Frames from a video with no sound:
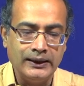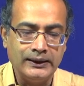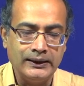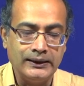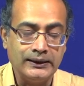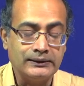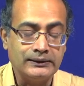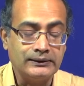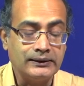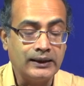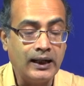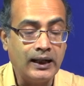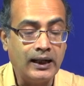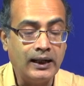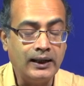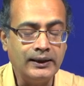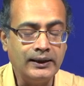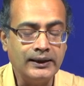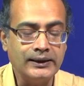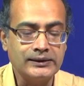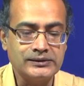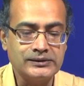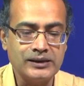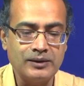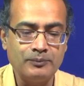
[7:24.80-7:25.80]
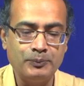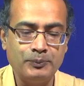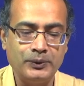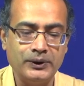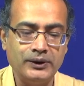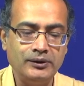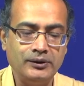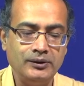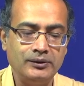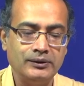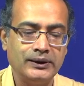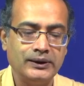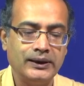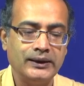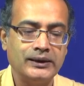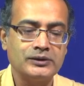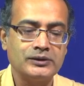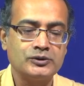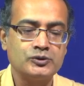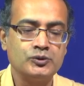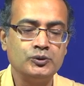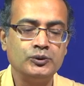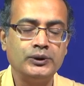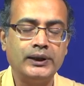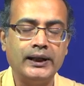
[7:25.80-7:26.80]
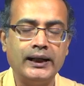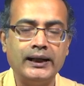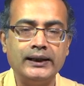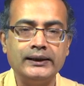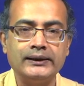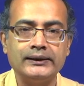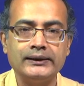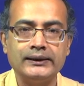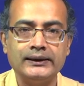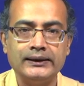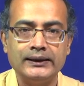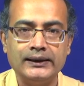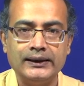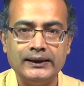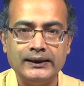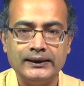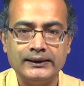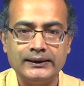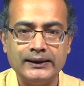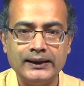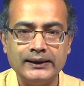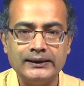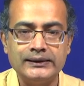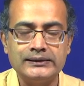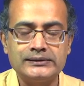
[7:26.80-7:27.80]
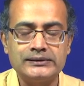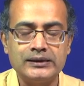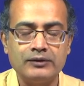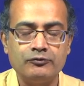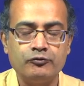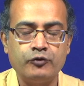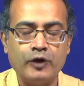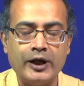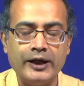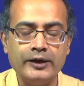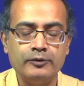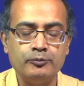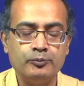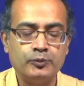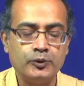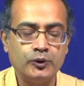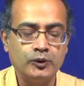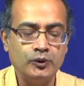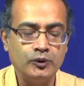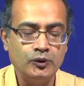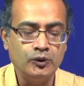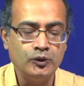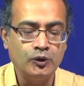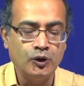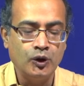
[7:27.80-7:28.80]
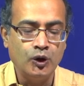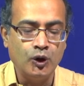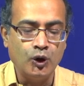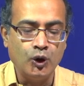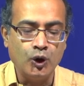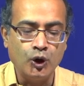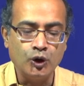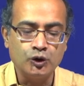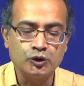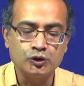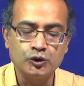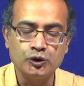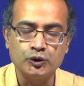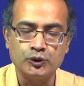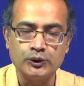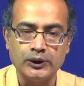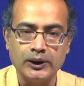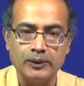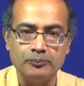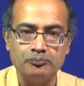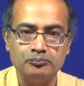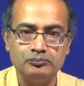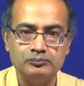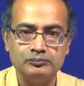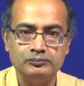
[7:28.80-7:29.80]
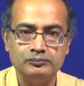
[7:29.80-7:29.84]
The third example let us look at, that is the vibro orthogram.